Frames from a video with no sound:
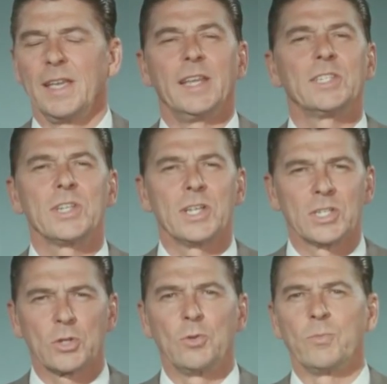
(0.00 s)
It isn't
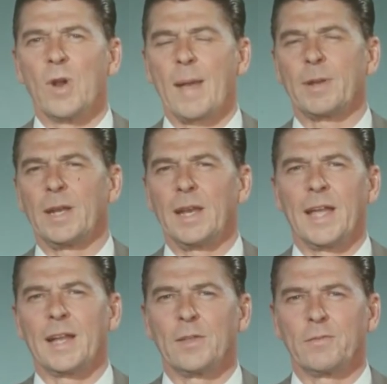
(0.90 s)
consumed rapidly
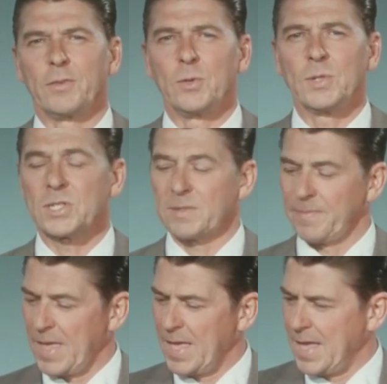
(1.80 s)
like other fuels,
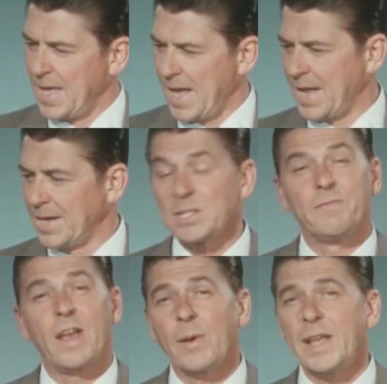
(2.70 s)
and it's
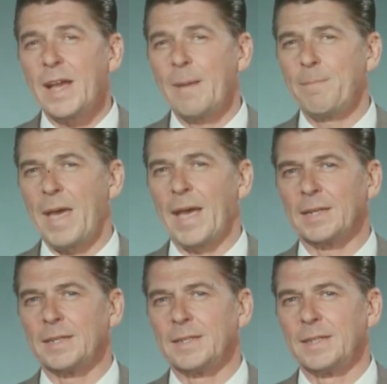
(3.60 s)
very compact.